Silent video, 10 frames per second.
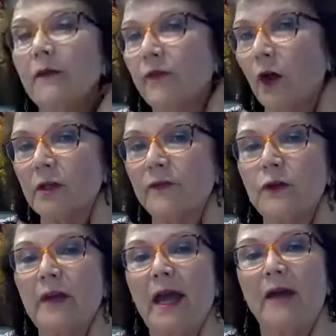those of
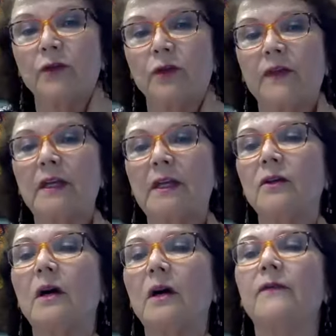you that have your
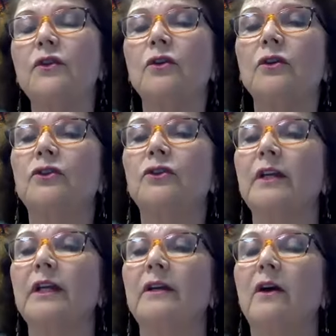video on, if you could
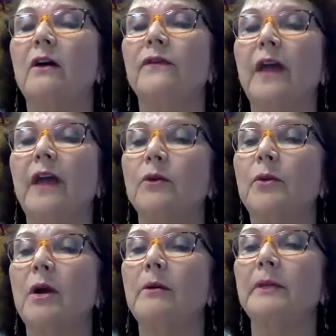turn it off, that would
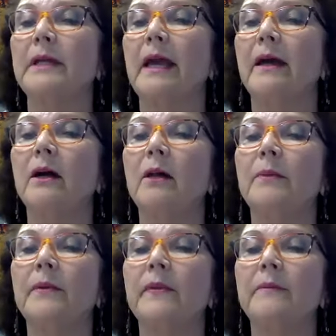probably
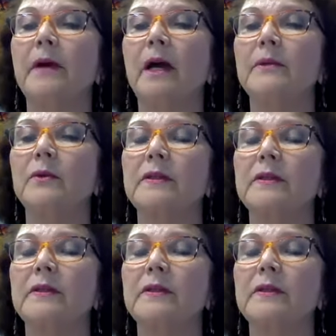help. That might be what's